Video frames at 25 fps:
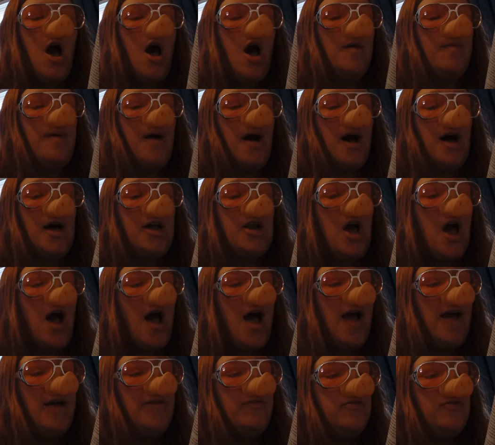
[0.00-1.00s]
upon
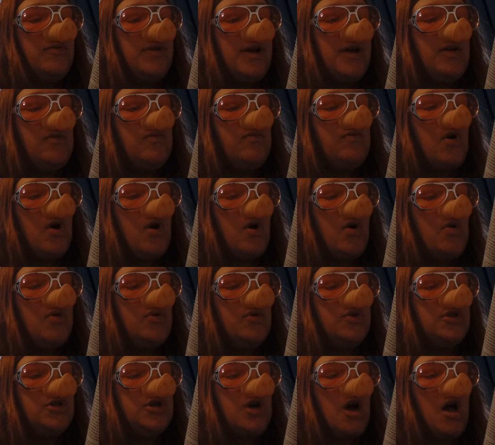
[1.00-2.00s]
ivory and
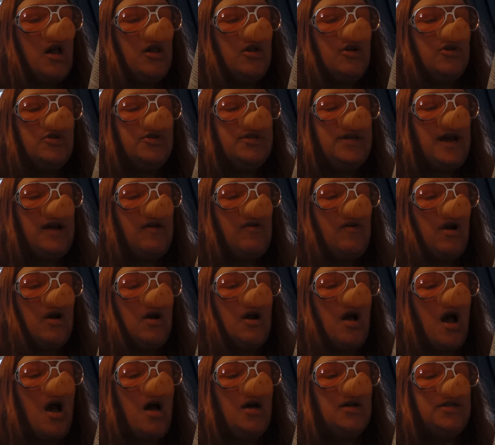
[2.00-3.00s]
rose-colored
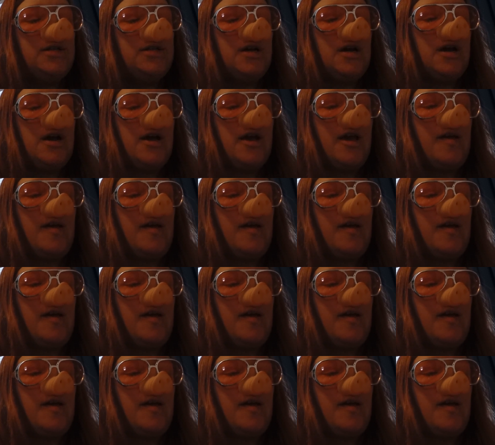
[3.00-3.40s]
terracotta